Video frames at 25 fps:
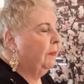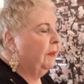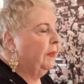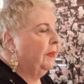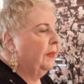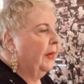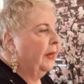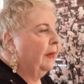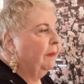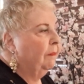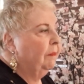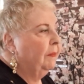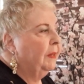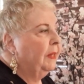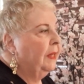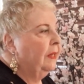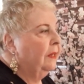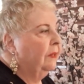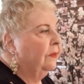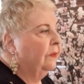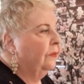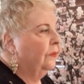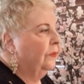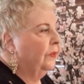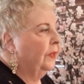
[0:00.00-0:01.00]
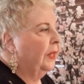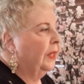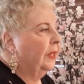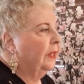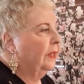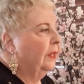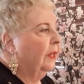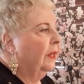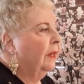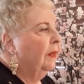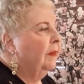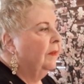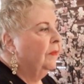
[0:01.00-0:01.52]
and that means
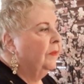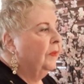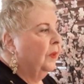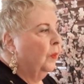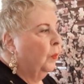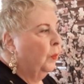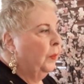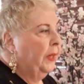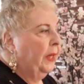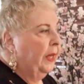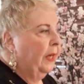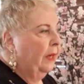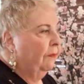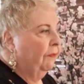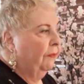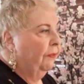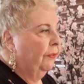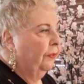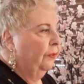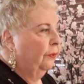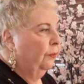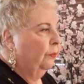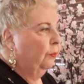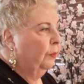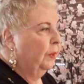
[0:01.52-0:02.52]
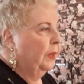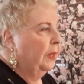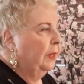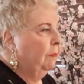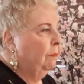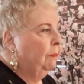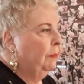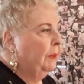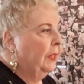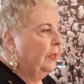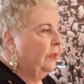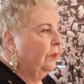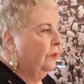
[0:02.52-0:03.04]
that we have 3
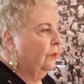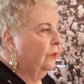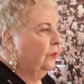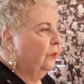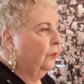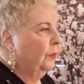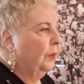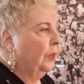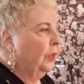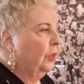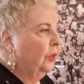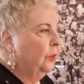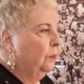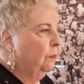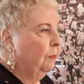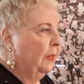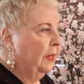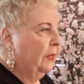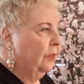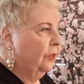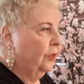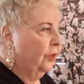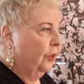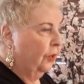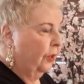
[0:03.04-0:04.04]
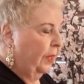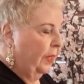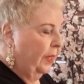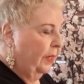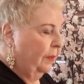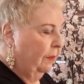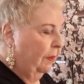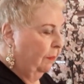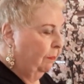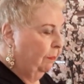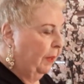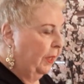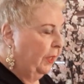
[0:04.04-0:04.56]
beats to each measure,
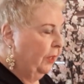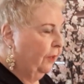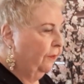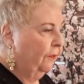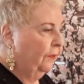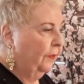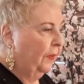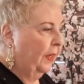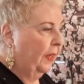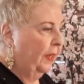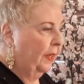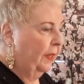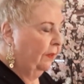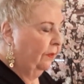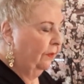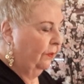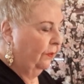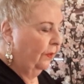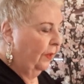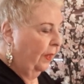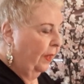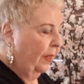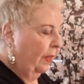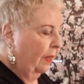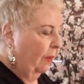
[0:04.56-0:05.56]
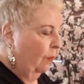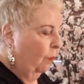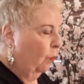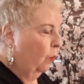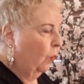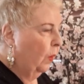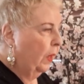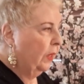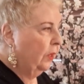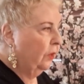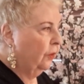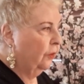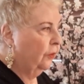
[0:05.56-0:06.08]
and Butterfly is saying
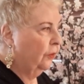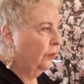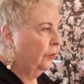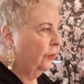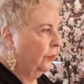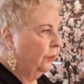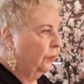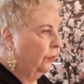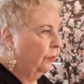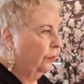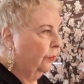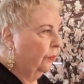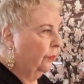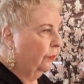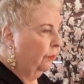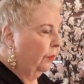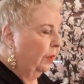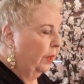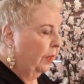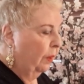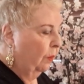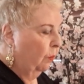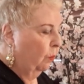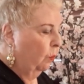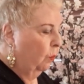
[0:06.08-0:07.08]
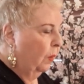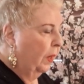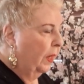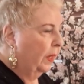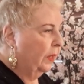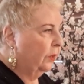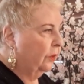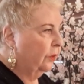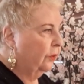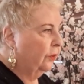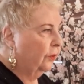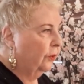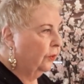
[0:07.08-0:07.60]
1, 2, 3,
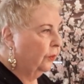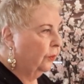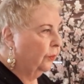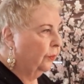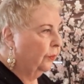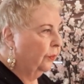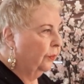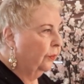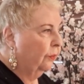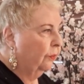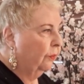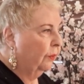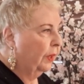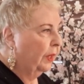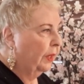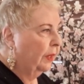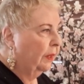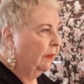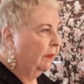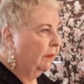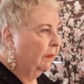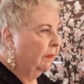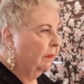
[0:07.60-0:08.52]
1, 2, 3.